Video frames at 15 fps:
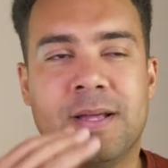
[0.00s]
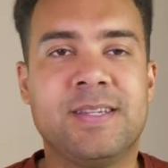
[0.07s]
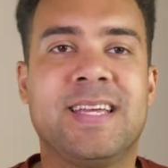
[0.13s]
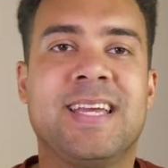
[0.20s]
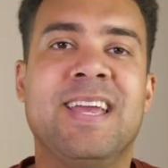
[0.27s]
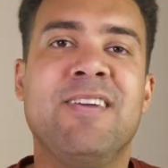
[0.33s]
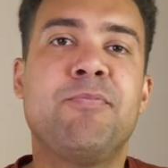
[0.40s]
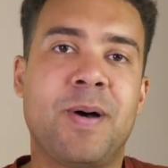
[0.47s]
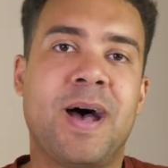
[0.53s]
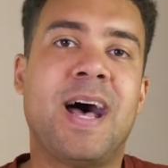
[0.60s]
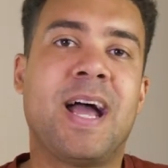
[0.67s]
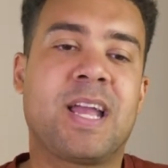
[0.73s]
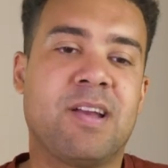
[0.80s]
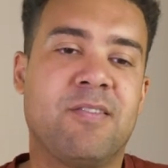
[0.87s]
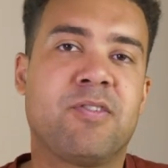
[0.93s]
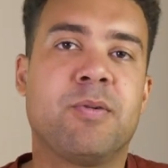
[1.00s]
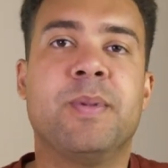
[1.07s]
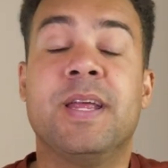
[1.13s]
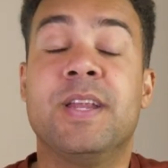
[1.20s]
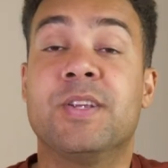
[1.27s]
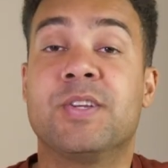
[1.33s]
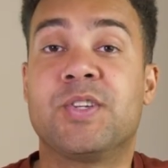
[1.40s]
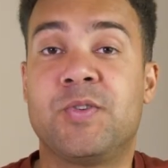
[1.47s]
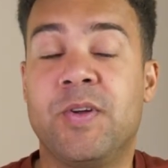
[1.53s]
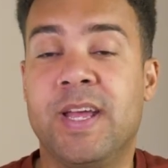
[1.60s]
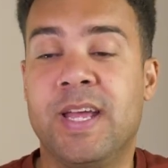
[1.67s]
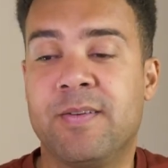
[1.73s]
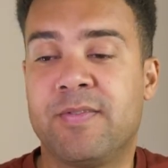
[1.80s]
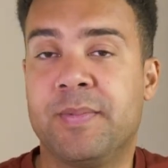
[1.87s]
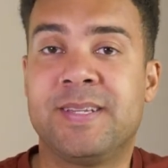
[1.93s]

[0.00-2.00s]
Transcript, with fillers: to give back from an industry and from